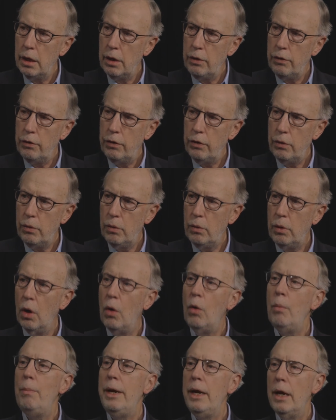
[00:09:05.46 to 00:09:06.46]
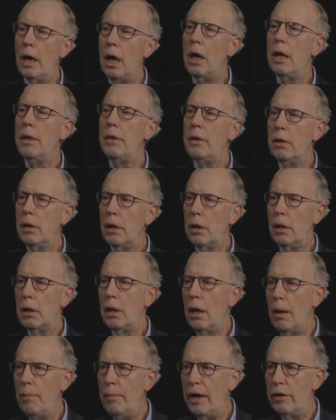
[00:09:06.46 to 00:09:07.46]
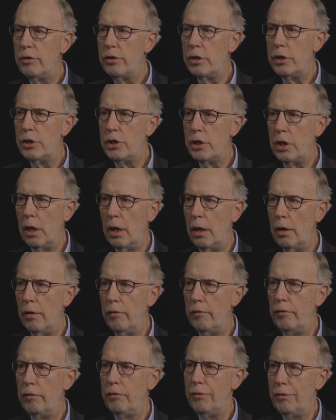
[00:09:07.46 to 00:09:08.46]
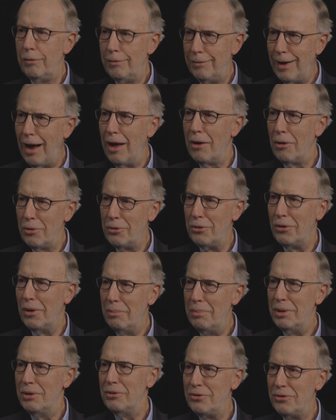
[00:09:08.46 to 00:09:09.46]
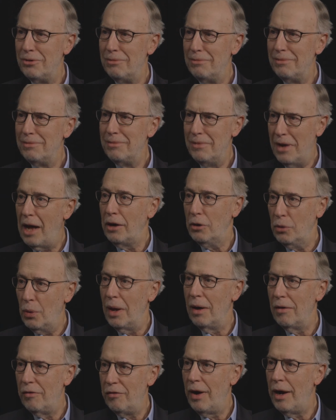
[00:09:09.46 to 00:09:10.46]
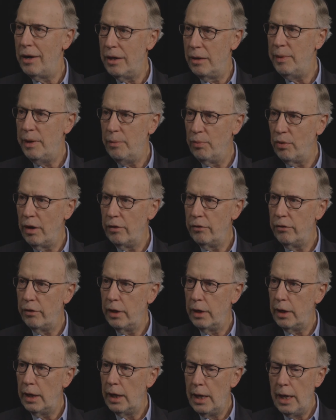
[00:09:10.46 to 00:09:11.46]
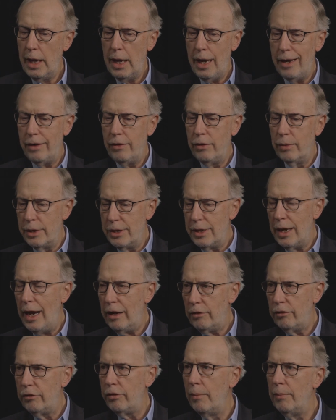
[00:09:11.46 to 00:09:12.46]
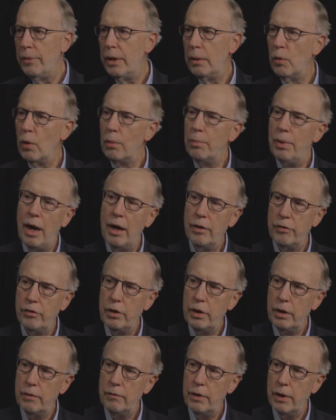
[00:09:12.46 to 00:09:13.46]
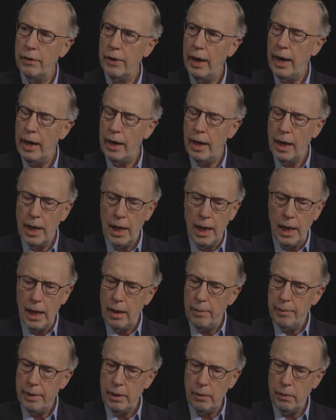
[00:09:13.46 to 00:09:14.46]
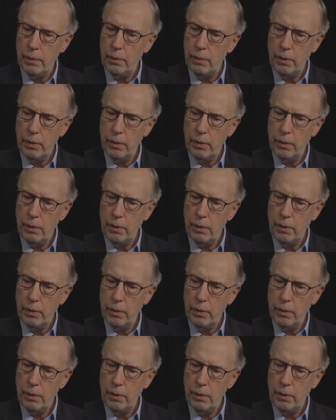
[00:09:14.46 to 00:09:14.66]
to go beyond a message of Donald Trump is not qualified to be president and to attach something more positive to that. I mean,